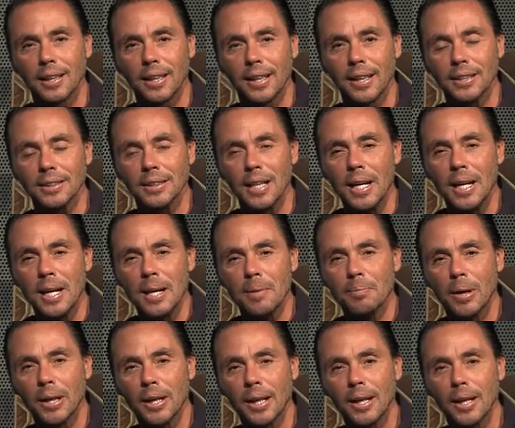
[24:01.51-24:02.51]
things.
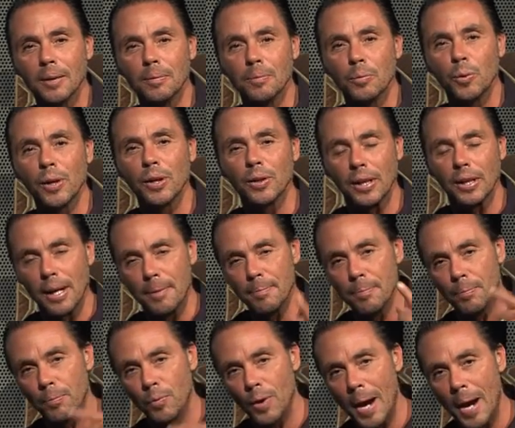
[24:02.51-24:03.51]
But we're going to
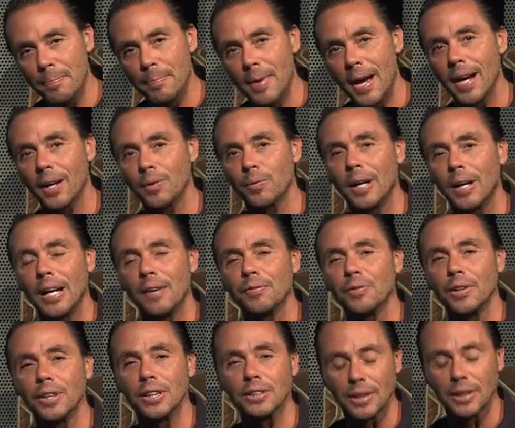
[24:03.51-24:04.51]
come right back right
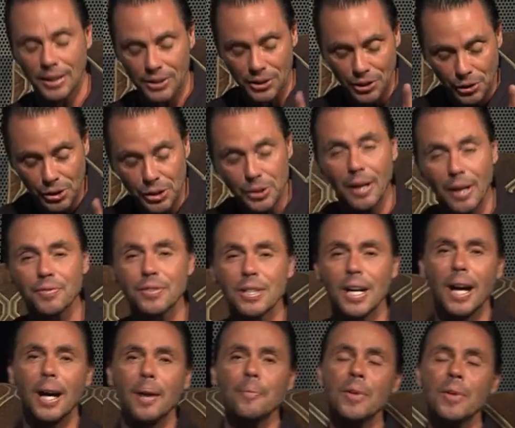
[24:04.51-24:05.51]
after this. Listen, you still have
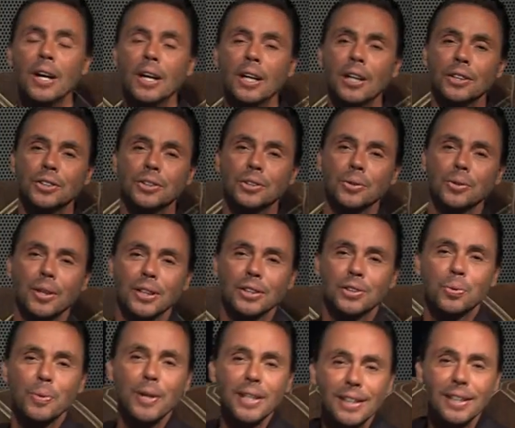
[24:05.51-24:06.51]
time to
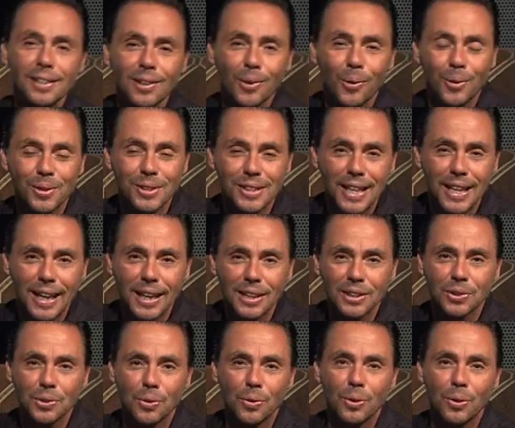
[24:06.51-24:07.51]
tweet or
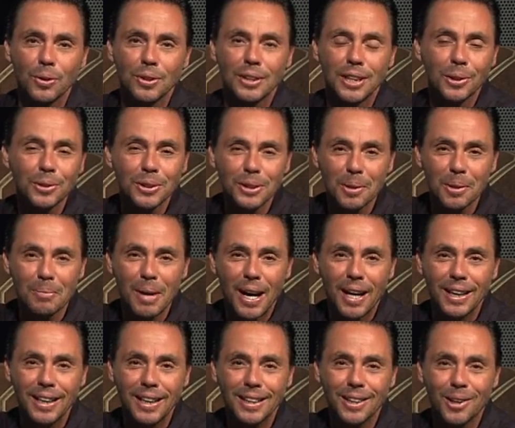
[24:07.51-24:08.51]
text or tell
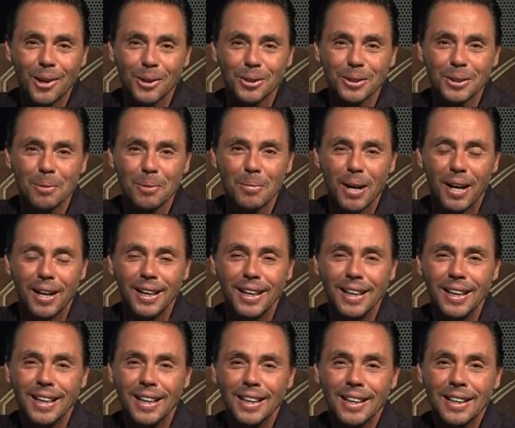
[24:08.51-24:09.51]
somebody, call
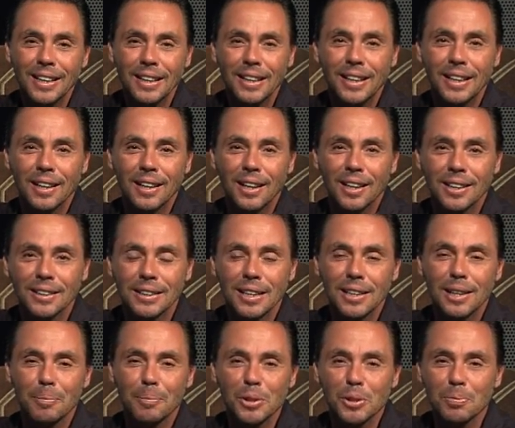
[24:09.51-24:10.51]
somebody,
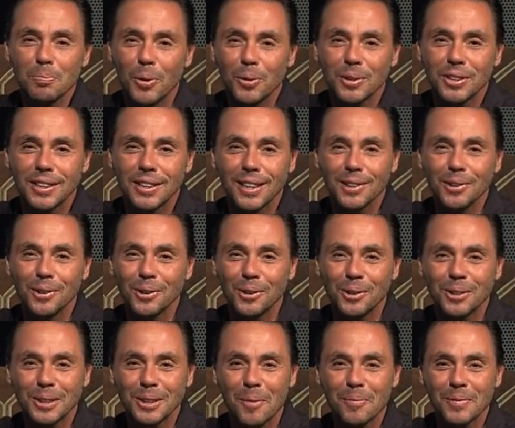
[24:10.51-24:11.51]
send up a smoke signal
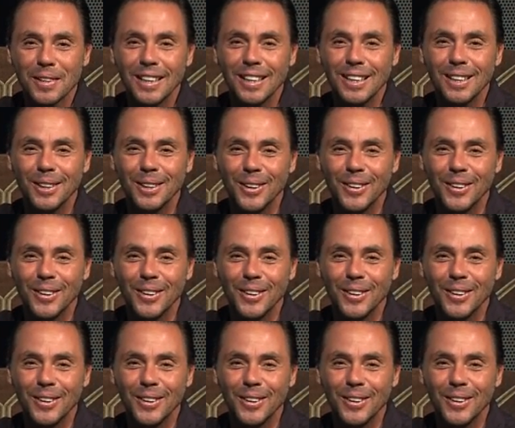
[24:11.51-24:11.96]
or something,